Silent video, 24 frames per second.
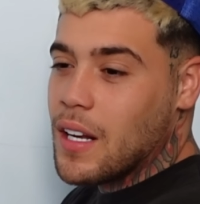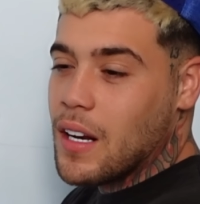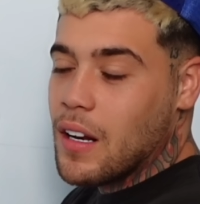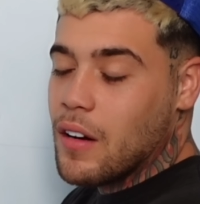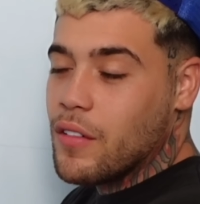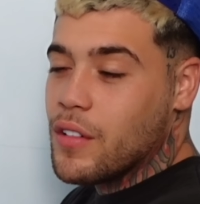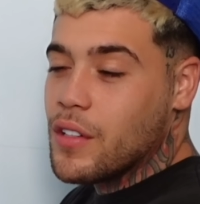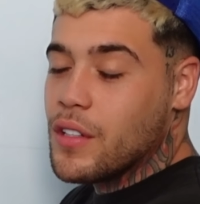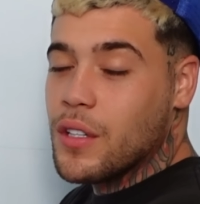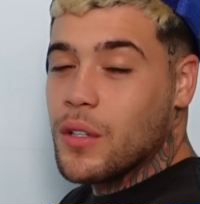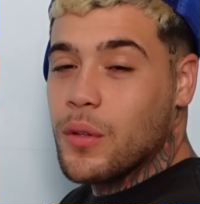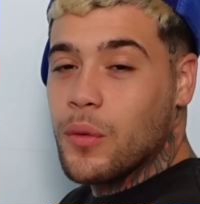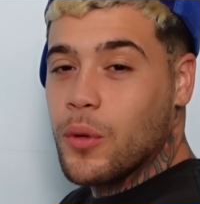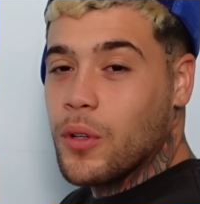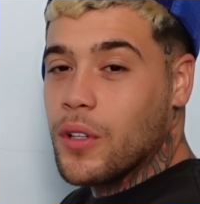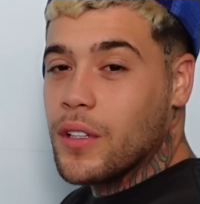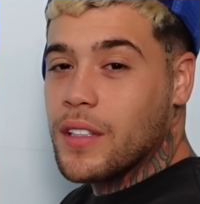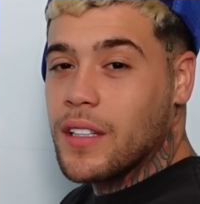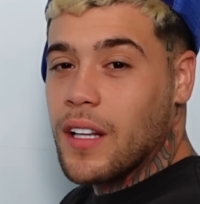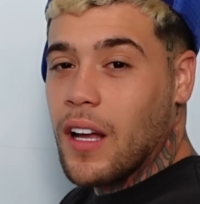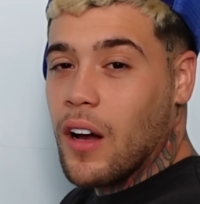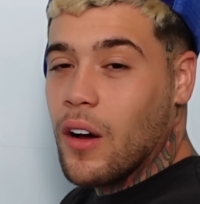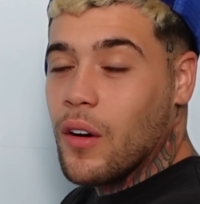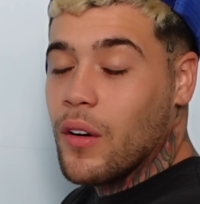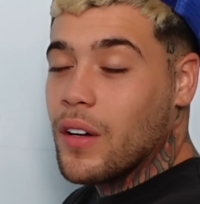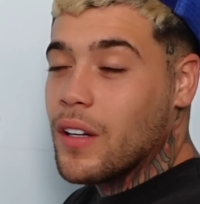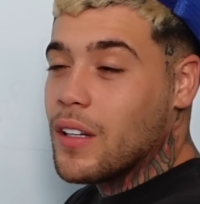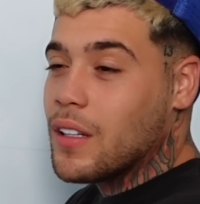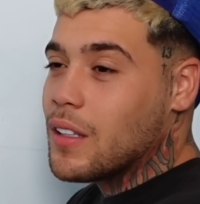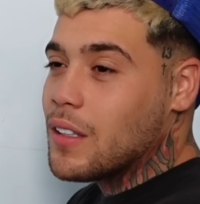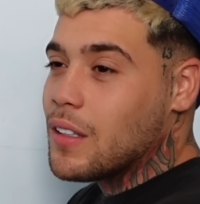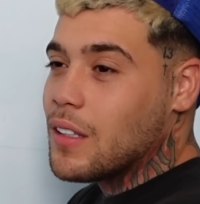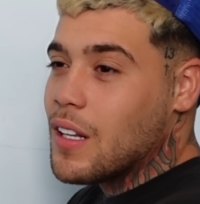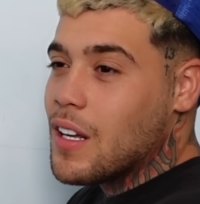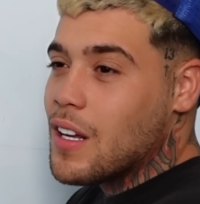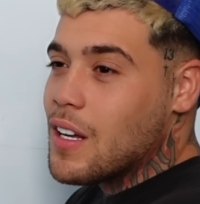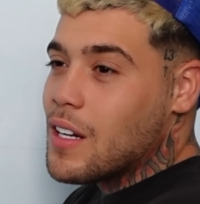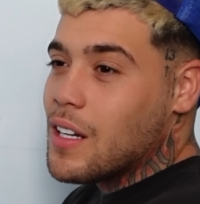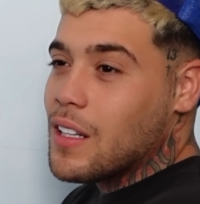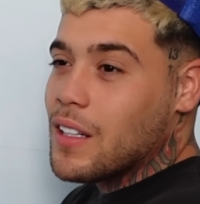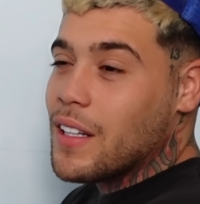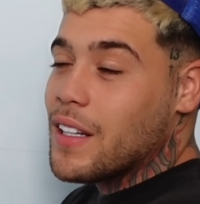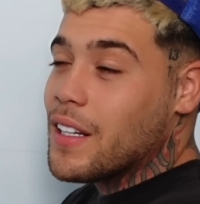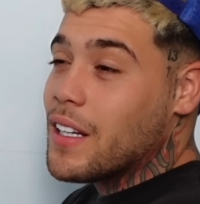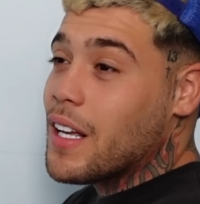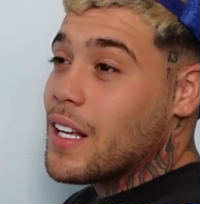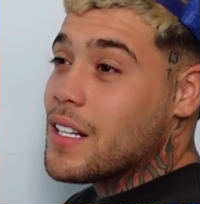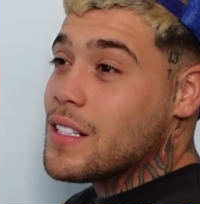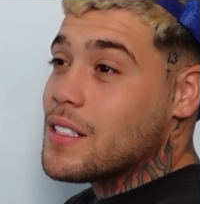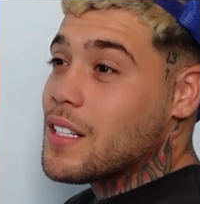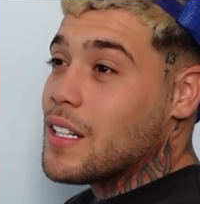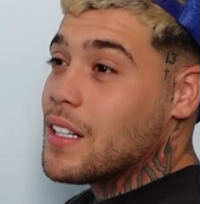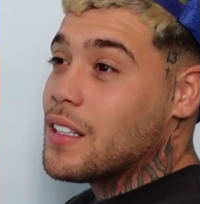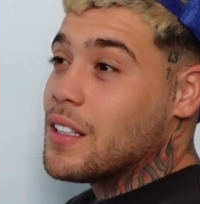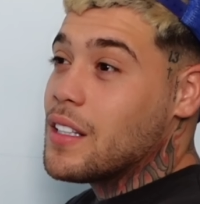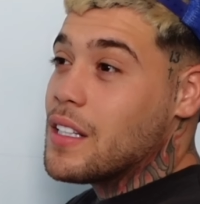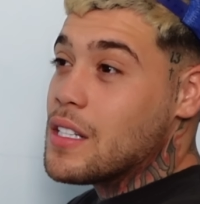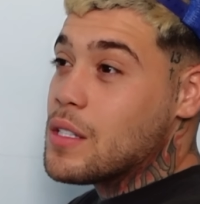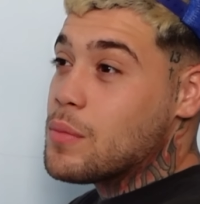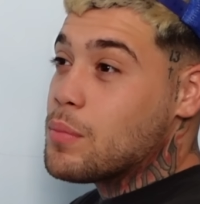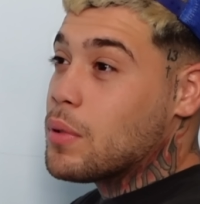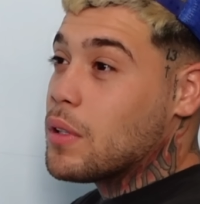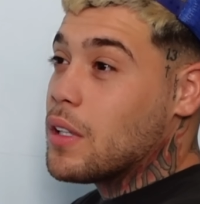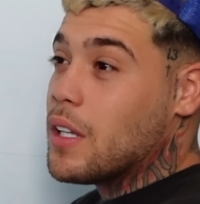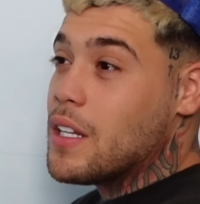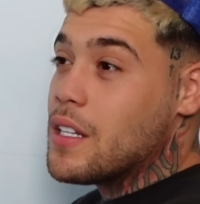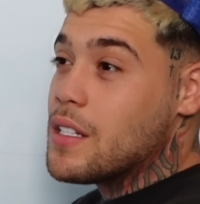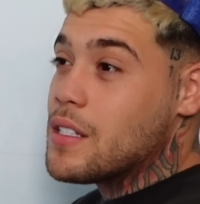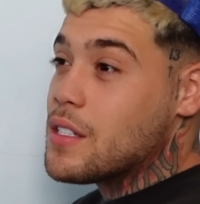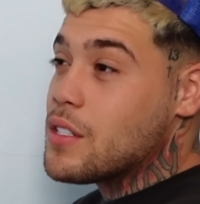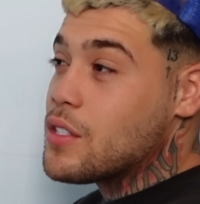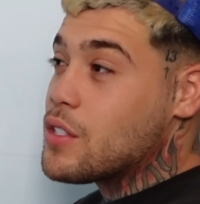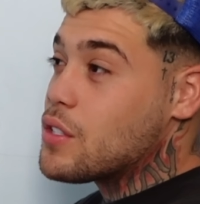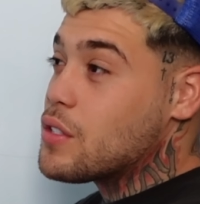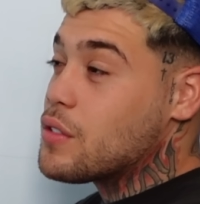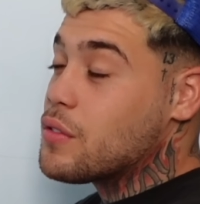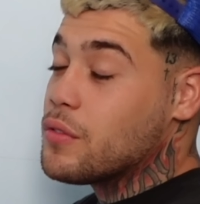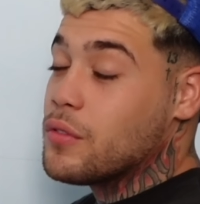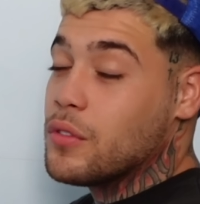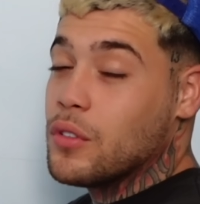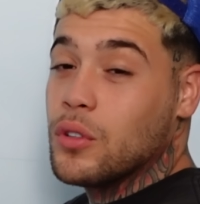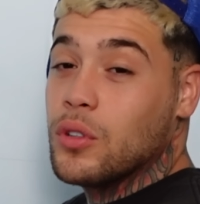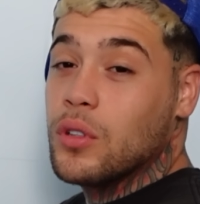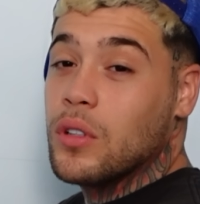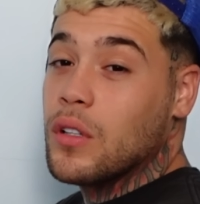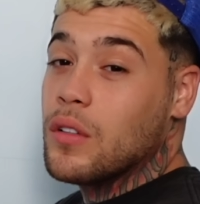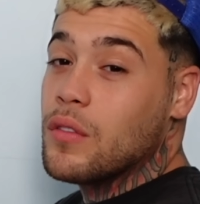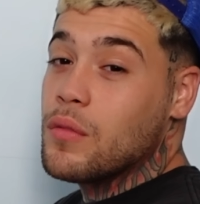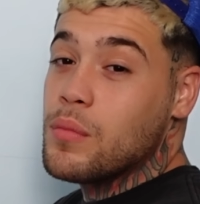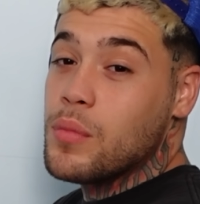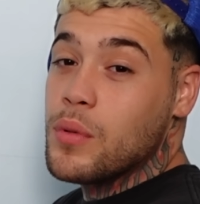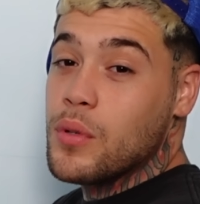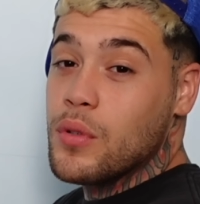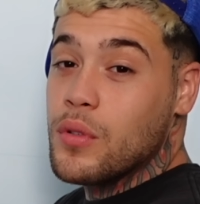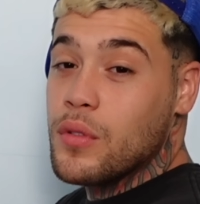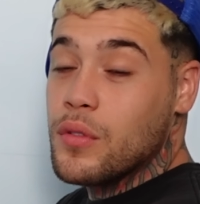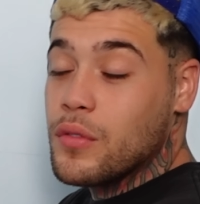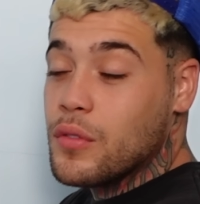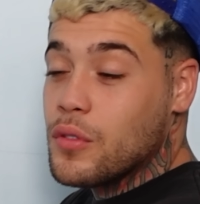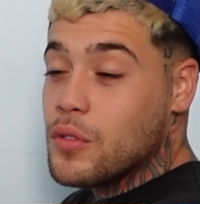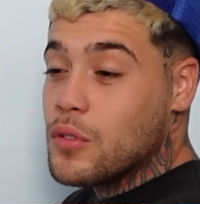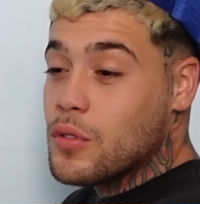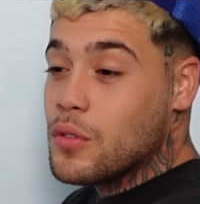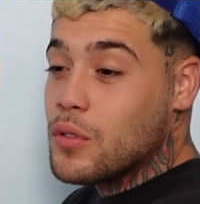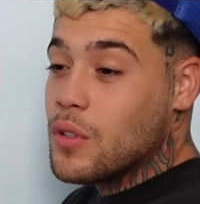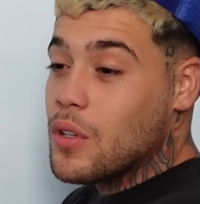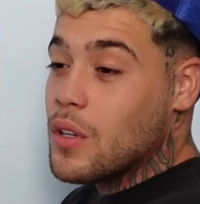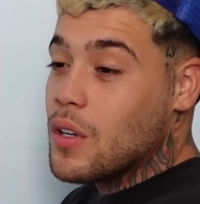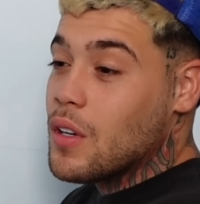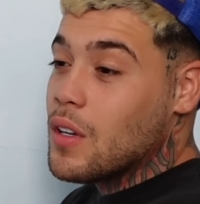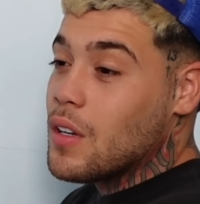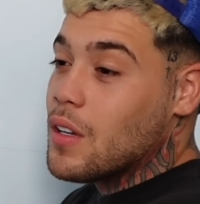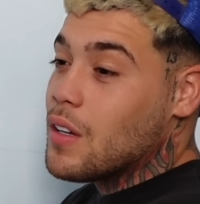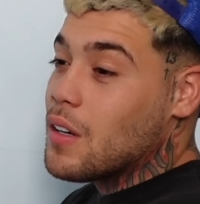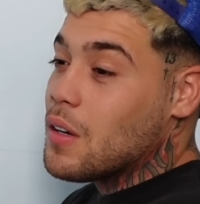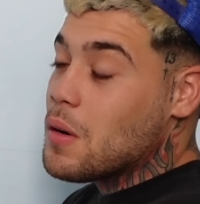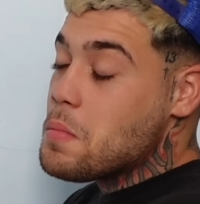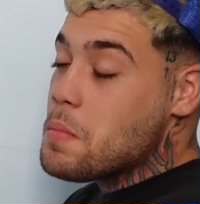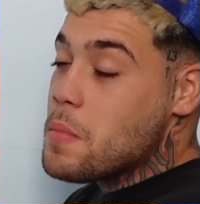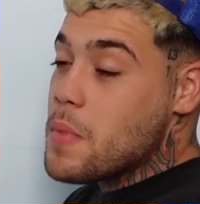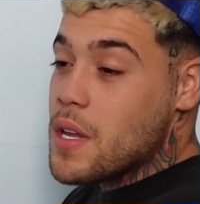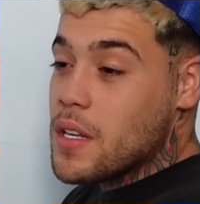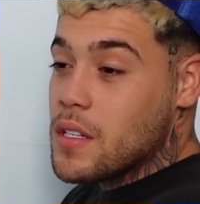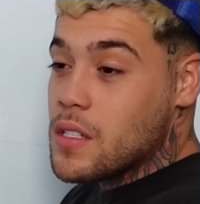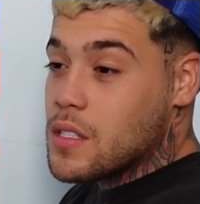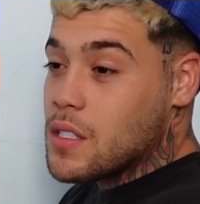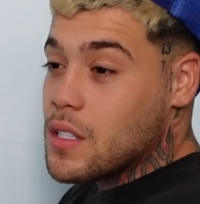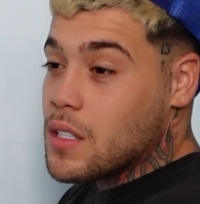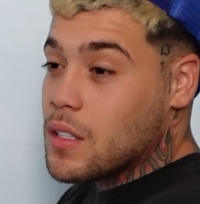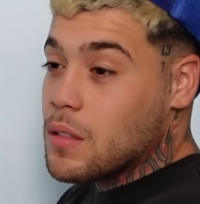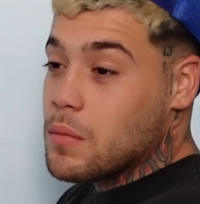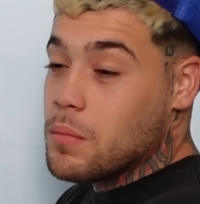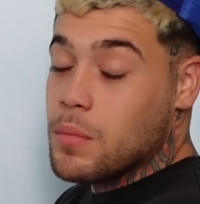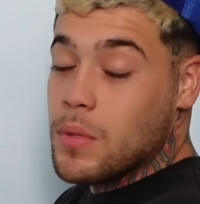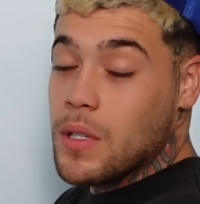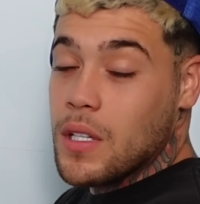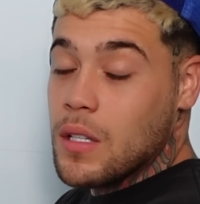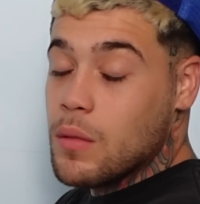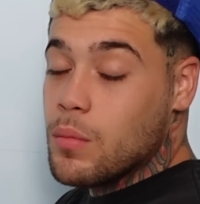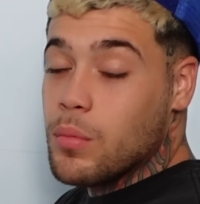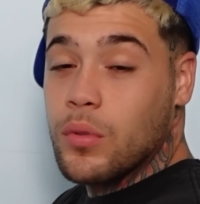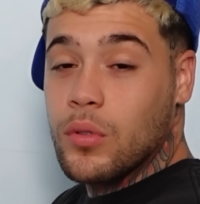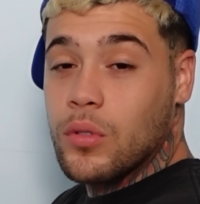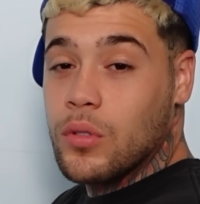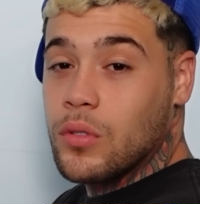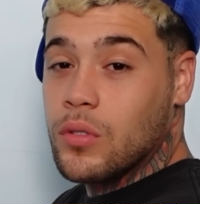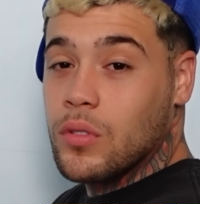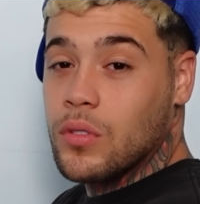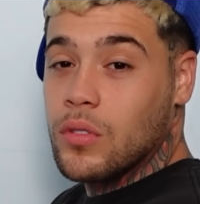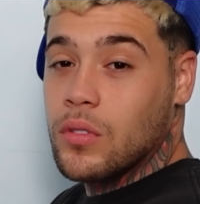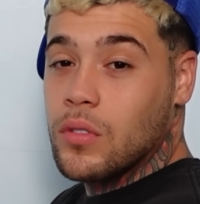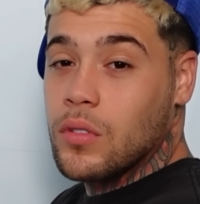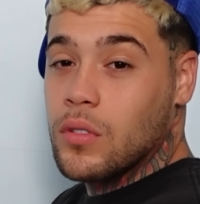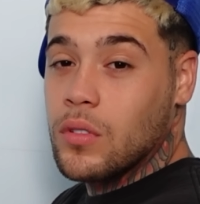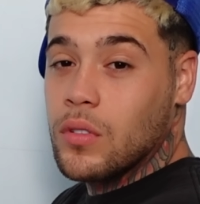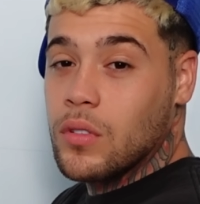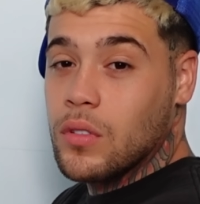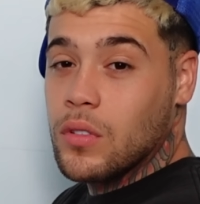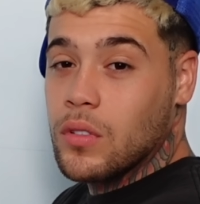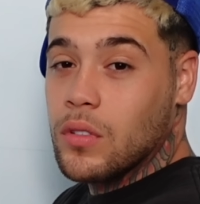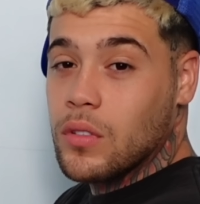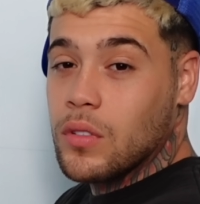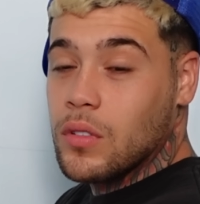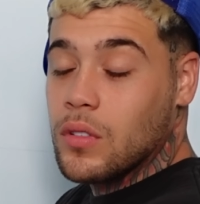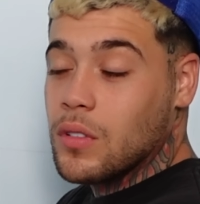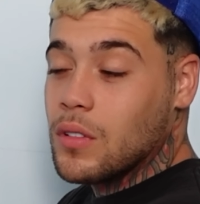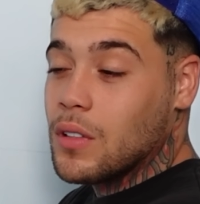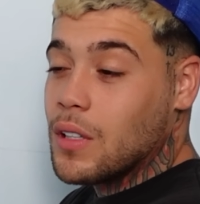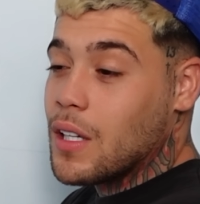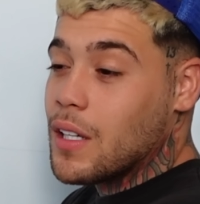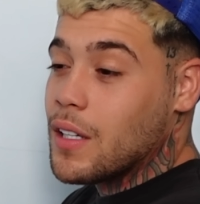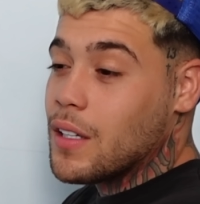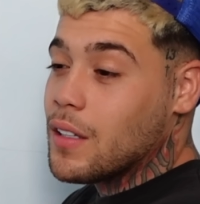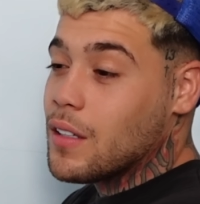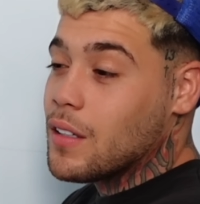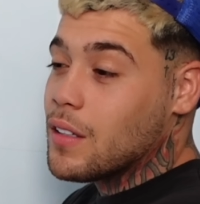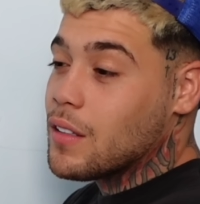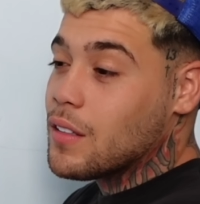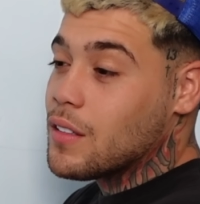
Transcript: that everything worked out, and like I said, this place is just full of beautiful amazing people. I agree. I like, agree.